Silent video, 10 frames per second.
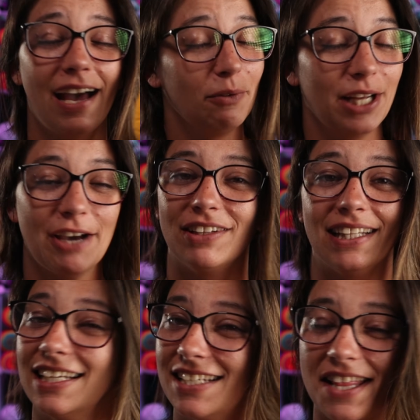I will have it
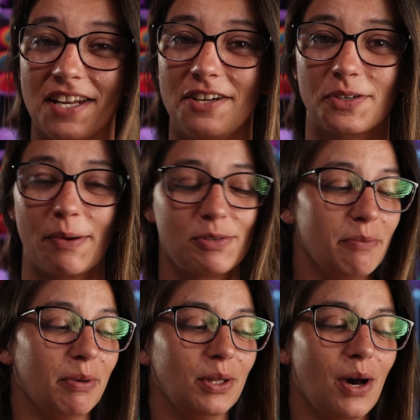linked in the
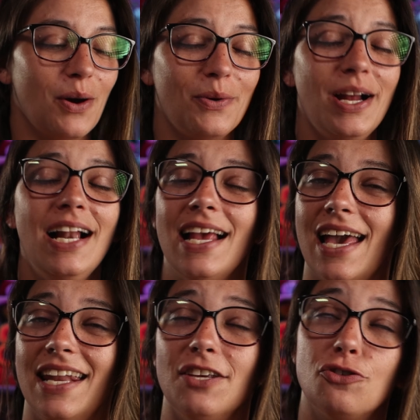description below.
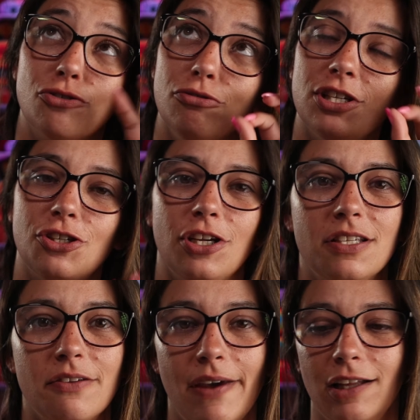And as soon as she
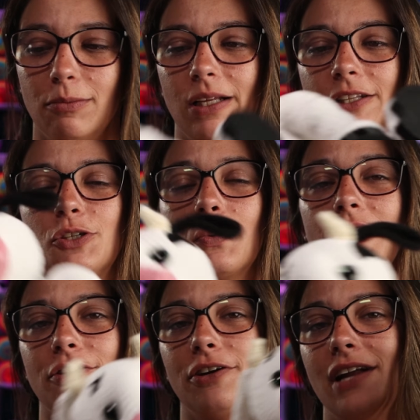is available on the
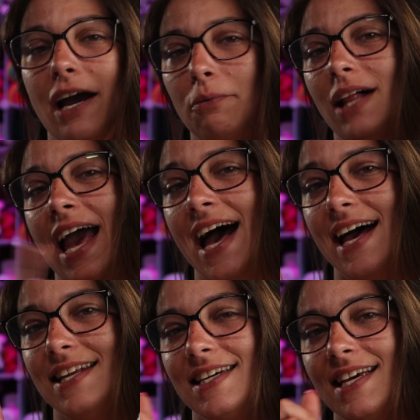23rd, I will
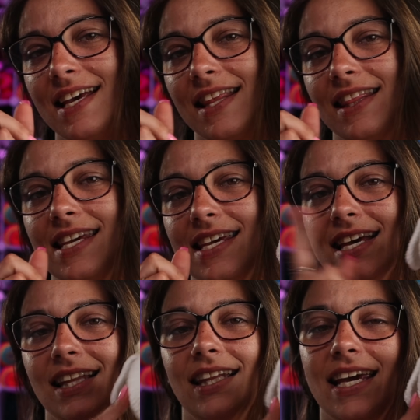add
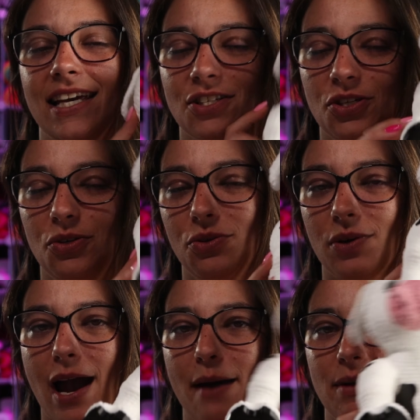the link to
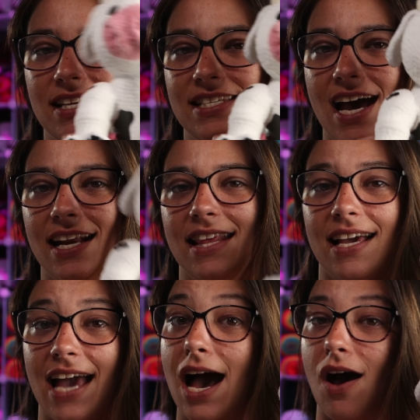grab Dottie the
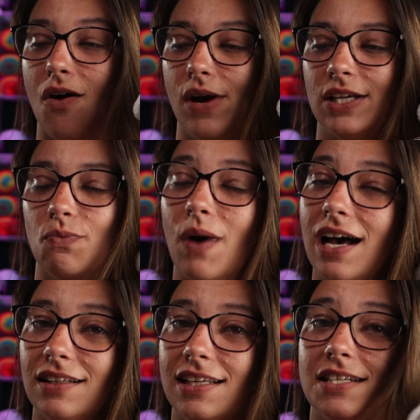cow as
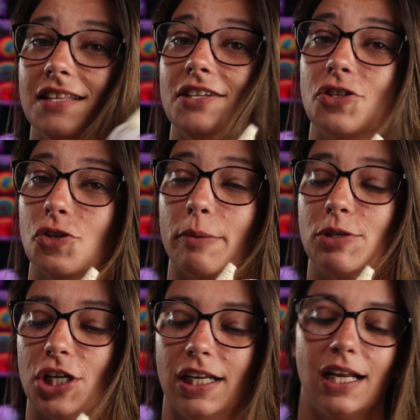well into the
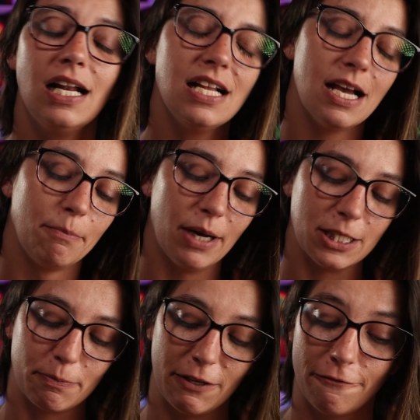description.
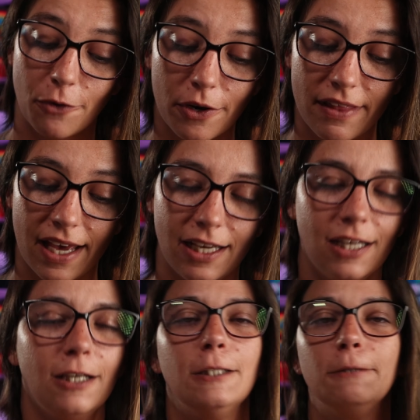But before
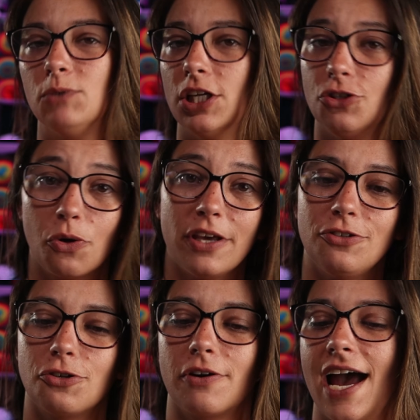then, enjoy
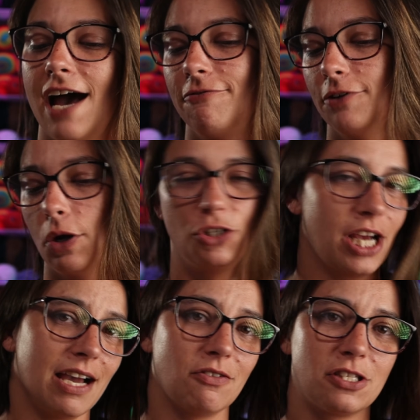the giraffe. Go
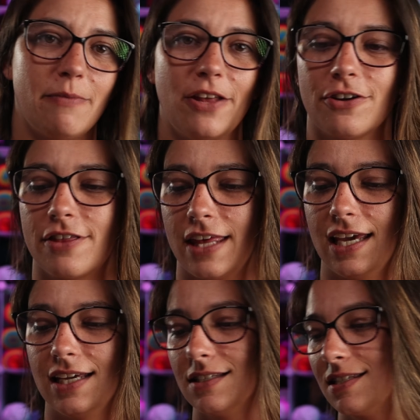check out some other
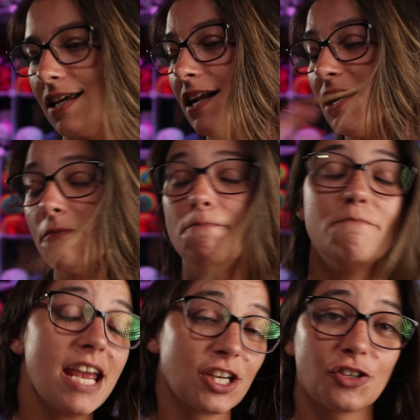things.
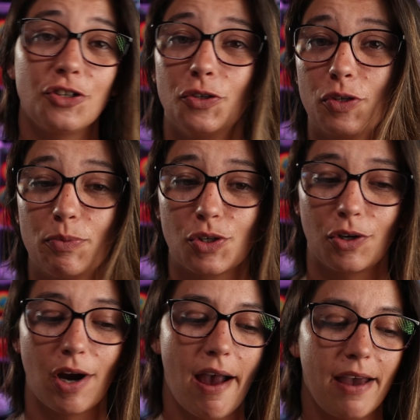Make sure you
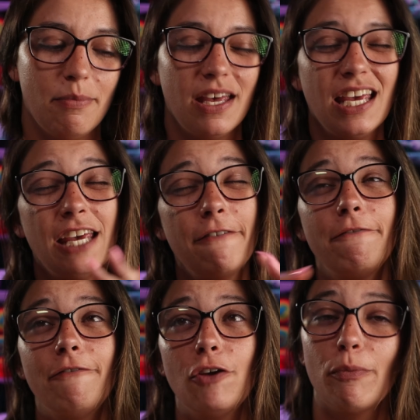subscribe if
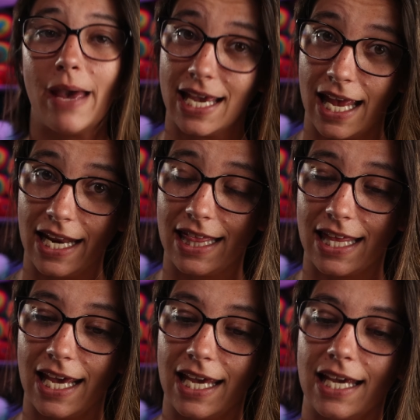you make
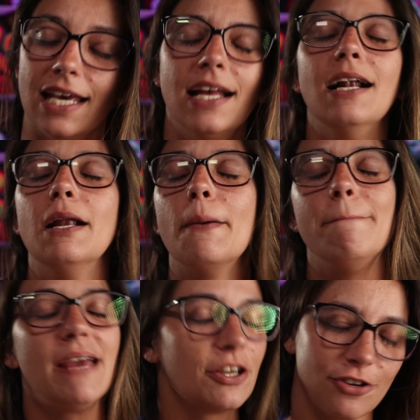anything.
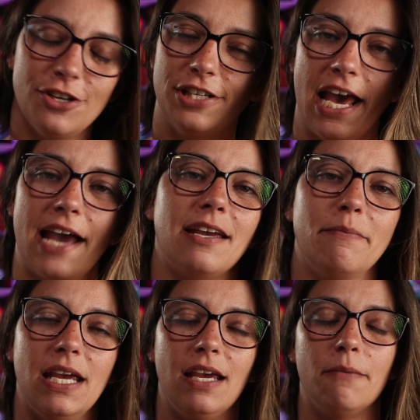Make sure you're tagging
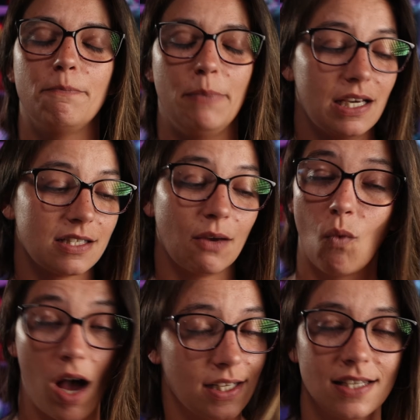me because I
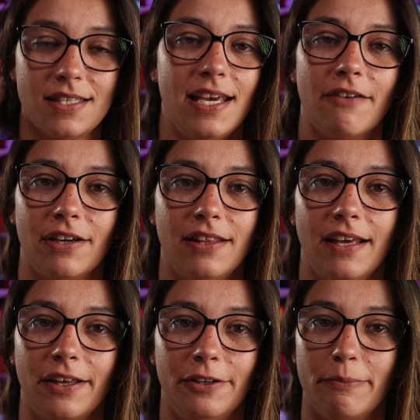want to see
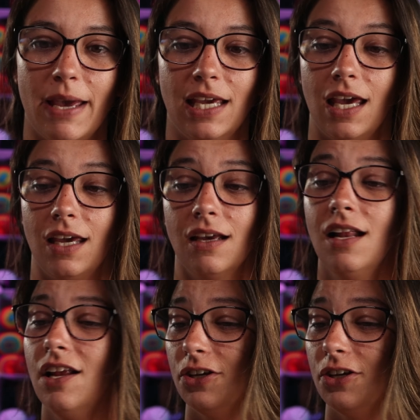everything that you're making.